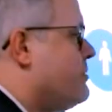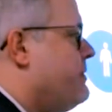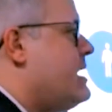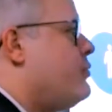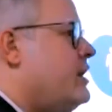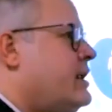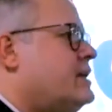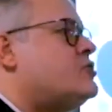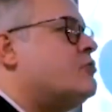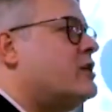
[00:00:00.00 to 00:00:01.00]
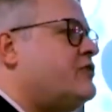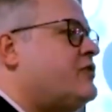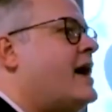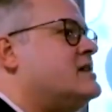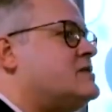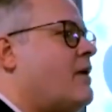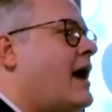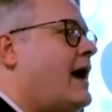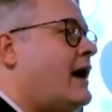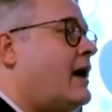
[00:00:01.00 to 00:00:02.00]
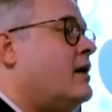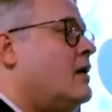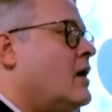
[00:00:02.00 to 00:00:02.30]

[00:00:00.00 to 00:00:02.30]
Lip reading: maybe we need to modify this plaque,